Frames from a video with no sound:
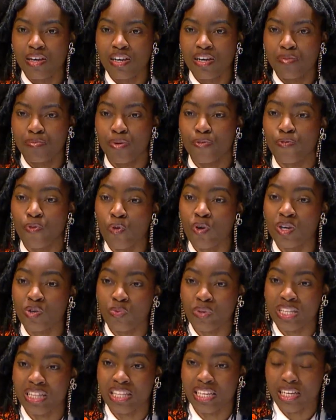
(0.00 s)
Before
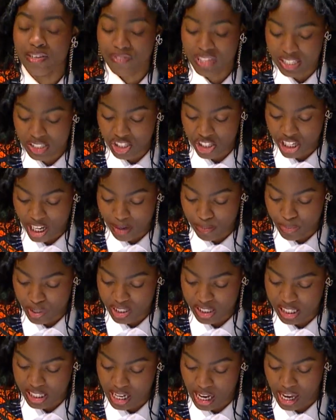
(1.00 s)
we leave this chamber
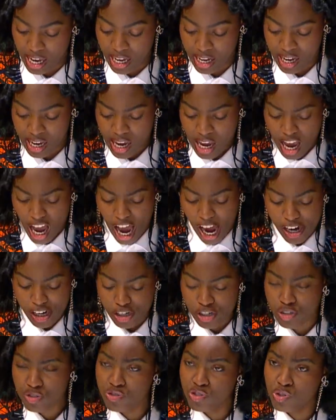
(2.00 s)
today, I
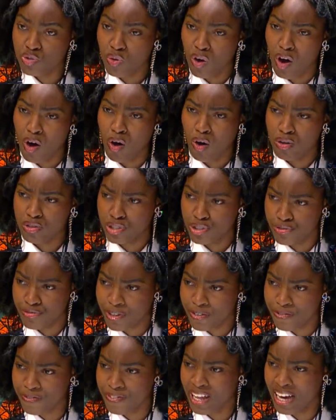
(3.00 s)
urge you all to
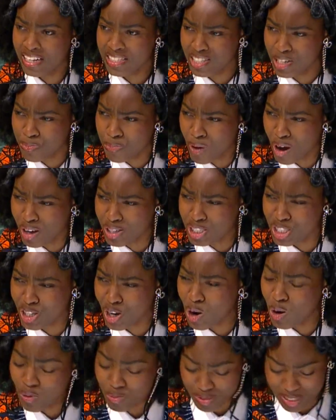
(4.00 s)
reflect upon your
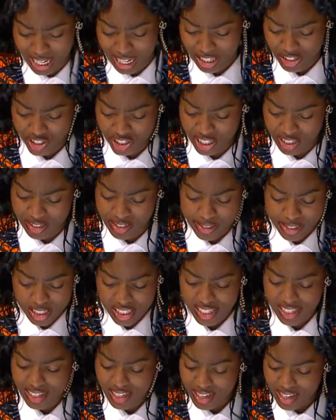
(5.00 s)
own nations,
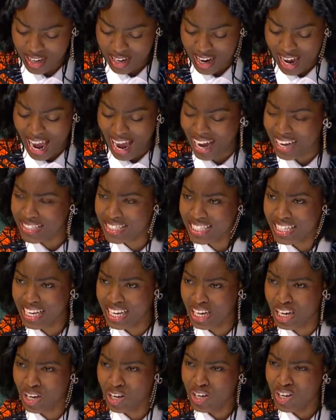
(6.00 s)

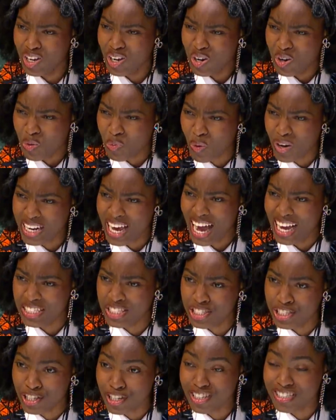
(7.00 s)
asking, what has
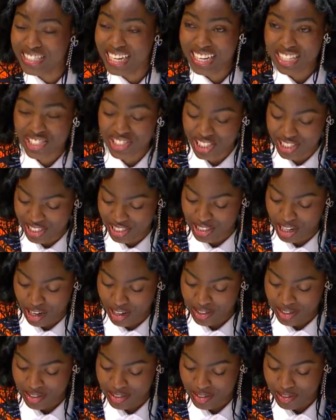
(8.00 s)
your nation
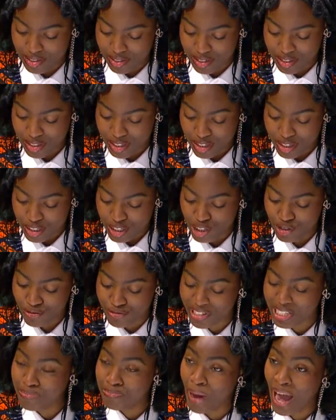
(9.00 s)
done to
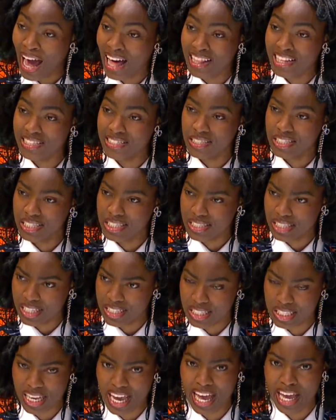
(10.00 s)
rebalance the
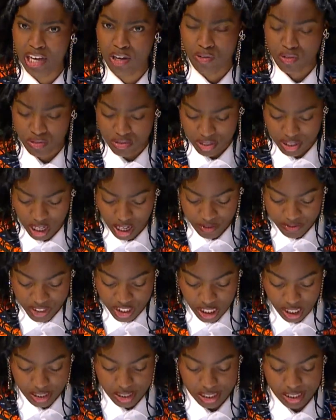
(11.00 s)
scales of
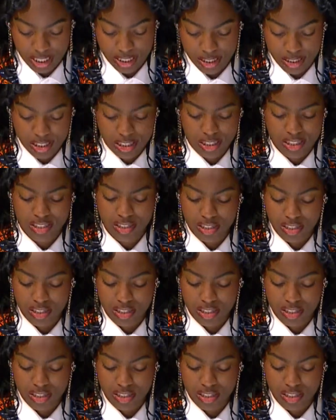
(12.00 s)
justice?